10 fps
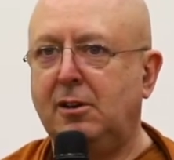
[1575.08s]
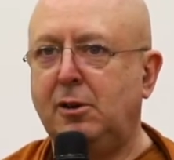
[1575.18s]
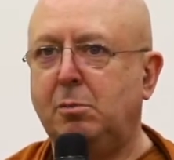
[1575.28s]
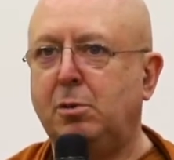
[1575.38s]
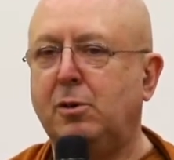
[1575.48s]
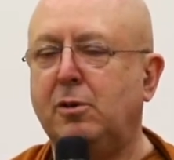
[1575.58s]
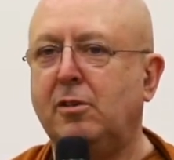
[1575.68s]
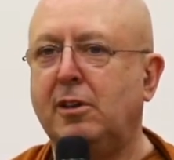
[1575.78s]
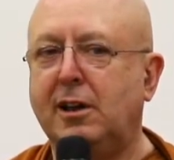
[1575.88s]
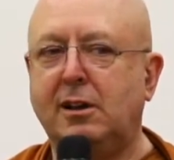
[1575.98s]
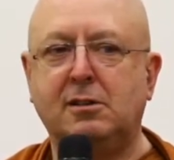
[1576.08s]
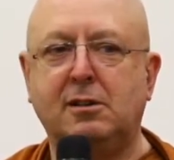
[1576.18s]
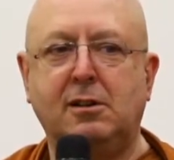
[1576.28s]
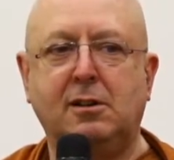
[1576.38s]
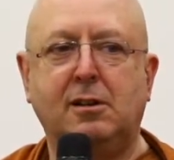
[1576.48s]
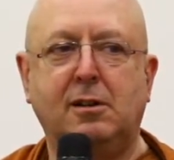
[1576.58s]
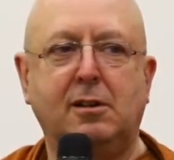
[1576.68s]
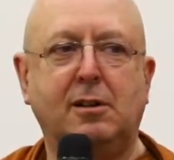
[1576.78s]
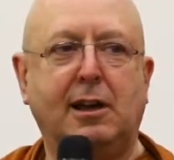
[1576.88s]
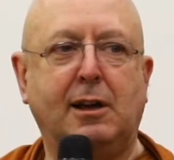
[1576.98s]
You put
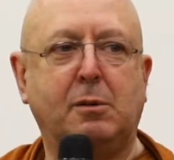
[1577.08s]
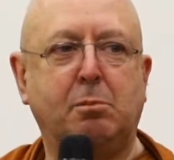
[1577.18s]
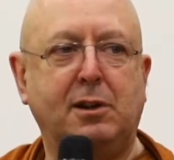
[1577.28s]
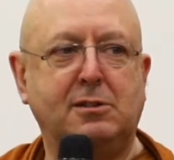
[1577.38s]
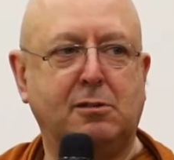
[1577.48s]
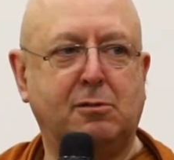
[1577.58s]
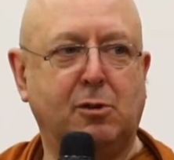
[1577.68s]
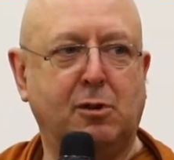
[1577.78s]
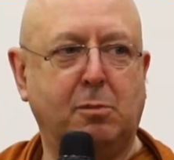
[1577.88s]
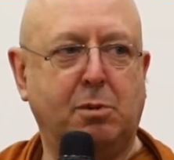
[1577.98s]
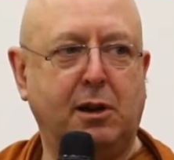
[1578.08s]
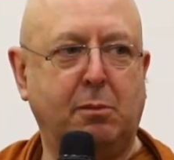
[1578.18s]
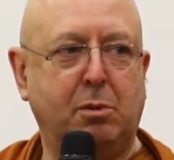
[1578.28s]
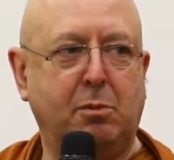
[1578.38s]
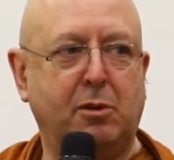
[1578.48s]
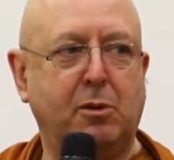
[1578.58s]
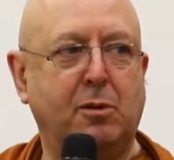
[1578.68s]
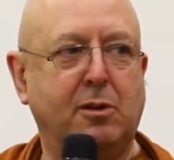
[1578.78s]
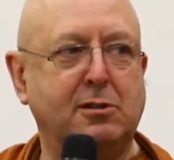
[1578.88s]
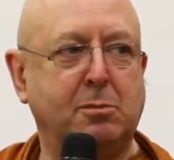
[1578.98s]
that piece of toilet paper with
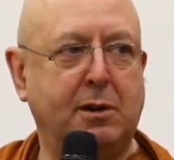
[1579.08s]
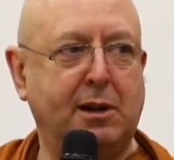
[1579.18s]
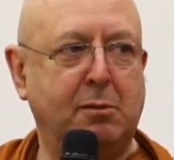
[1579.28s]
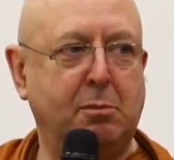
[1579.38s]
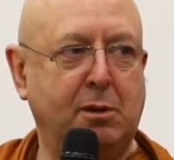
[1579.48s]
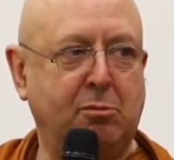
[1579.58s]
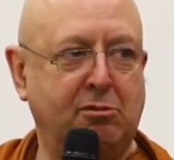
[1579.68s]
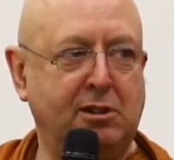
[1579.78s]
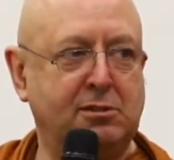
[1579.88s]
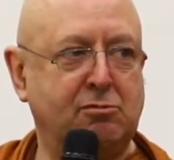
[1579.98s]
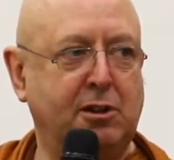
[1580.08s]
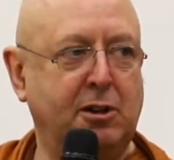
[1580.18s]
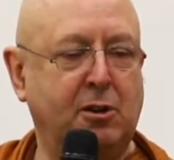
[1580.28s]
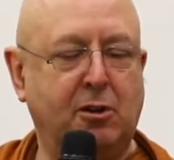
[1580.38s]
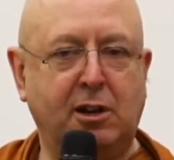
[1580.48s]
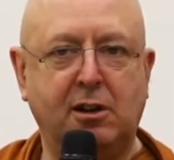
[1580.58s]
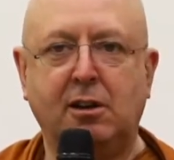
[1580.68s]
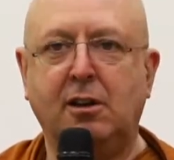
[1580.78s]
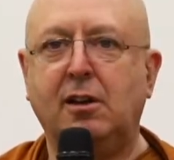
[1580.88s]
all those bad memories written on it